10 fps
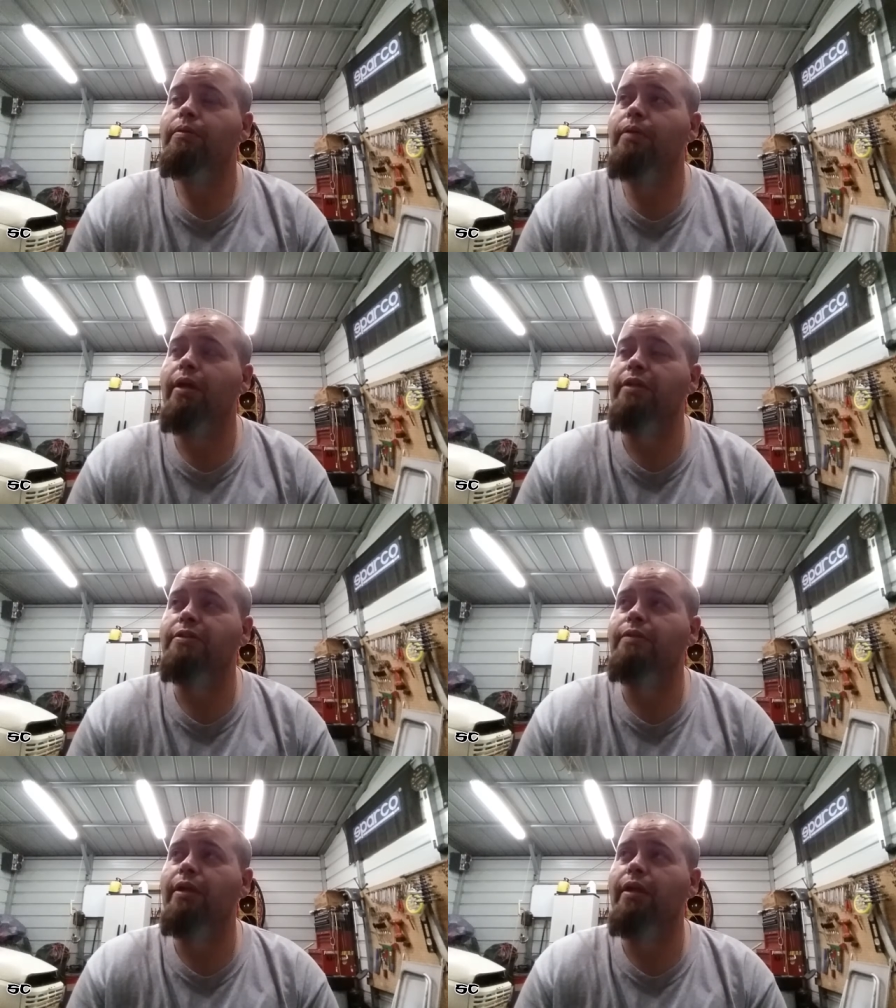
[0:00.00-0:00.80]
I think I, I
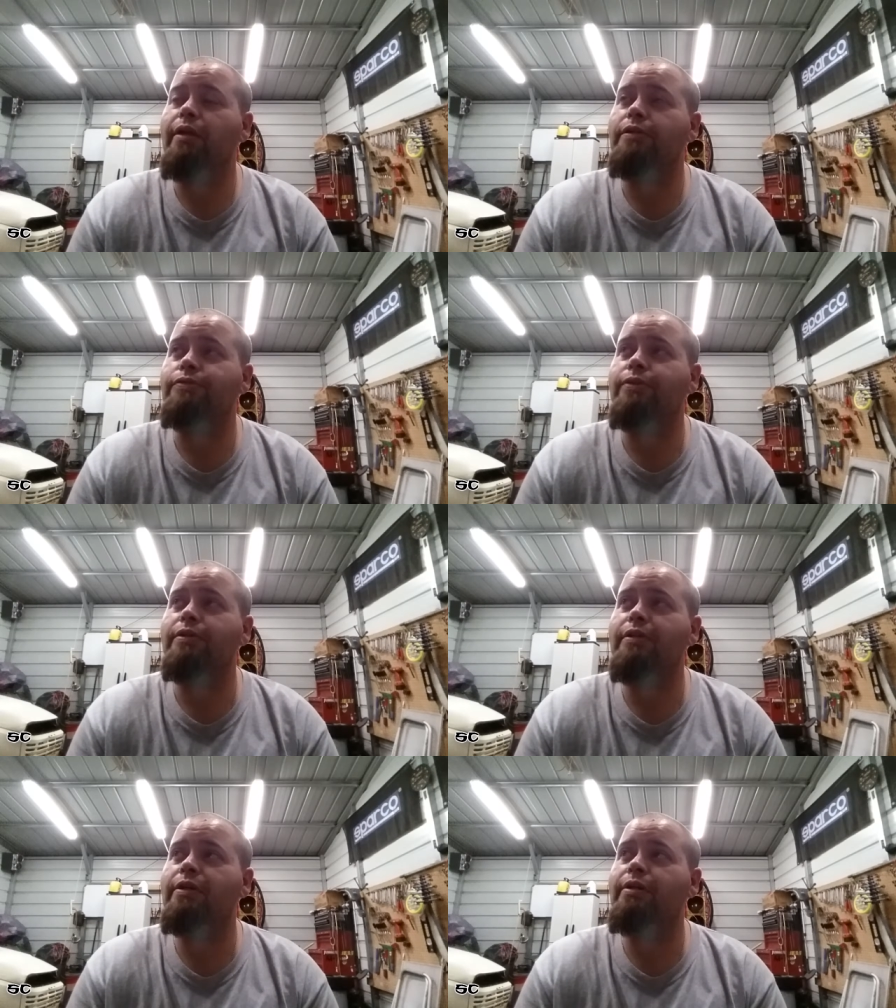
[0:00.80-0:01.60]
think I just
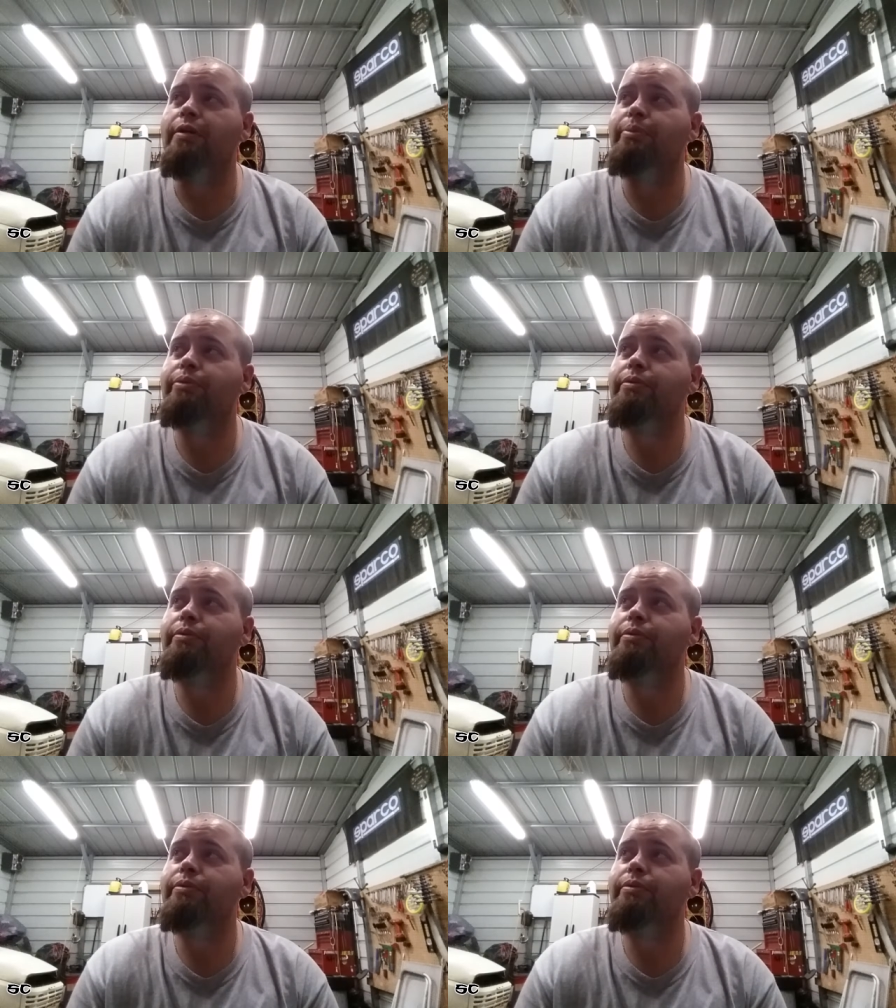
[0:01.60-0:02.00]
fucked that up.